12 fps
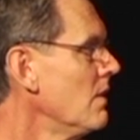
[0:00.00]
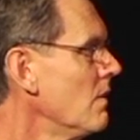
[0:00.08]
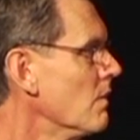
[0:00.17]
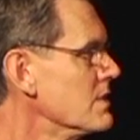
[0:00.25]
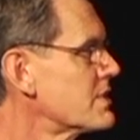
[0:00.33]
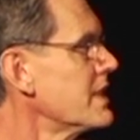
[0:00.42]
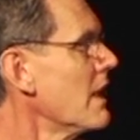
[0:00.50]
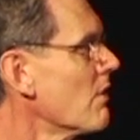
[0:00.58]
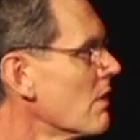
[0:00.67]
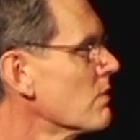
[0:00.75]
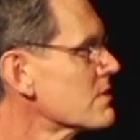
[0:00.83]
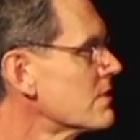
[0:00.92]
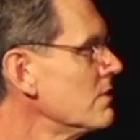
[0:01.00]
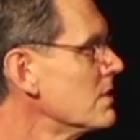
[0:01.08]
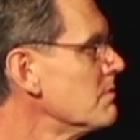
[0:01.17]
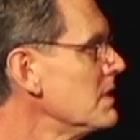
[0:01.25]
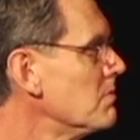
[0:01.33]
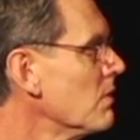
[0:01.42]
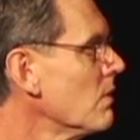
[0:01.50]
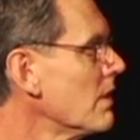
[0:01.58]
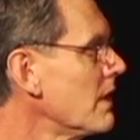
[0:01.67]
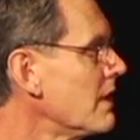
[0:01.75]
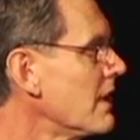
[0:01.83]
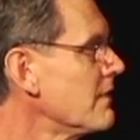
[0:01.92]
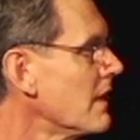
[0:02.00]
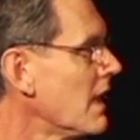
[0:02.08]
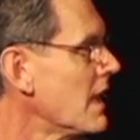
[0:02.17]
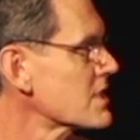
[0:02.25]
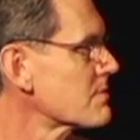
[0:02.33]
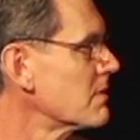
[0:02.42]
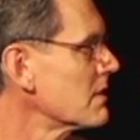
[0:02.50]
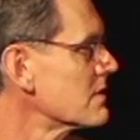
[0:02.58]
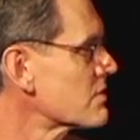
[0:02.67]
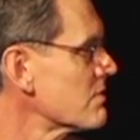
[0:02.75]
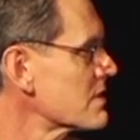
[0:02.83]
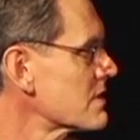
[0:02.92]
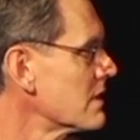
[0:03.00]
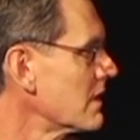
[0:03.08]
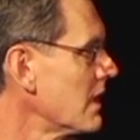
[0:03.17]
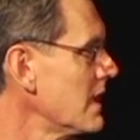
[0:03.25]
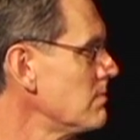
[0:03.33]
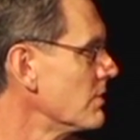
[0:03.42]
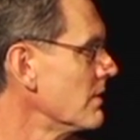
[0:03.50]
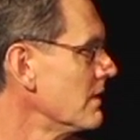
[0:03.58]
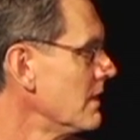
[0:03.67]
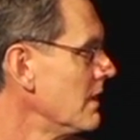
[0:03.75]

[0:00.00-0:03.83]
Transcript: When Sarah was due to be born and in the hospital and Tricia in labor,